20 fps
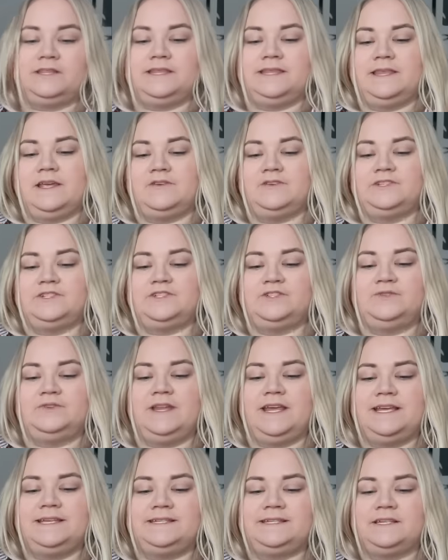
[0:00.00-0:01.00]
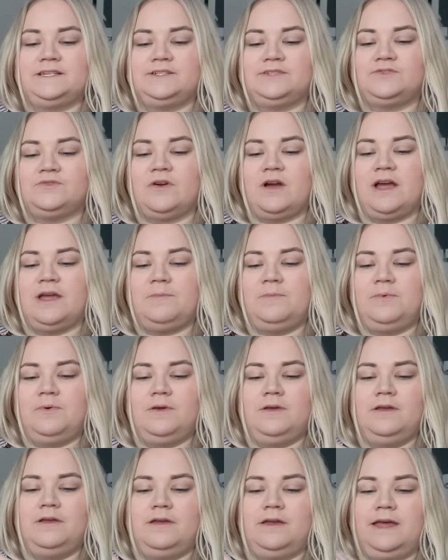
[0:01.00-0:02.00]
there's today's stripe
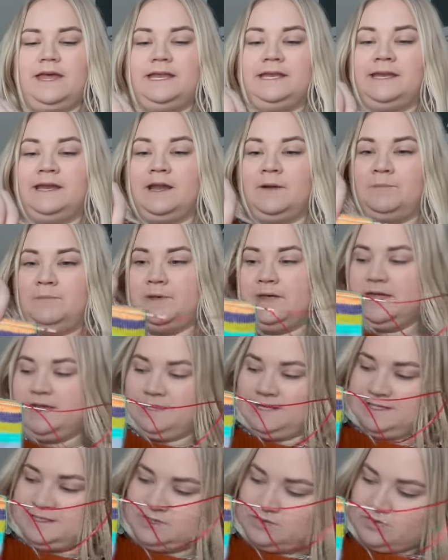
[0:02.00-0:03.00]
ended up being this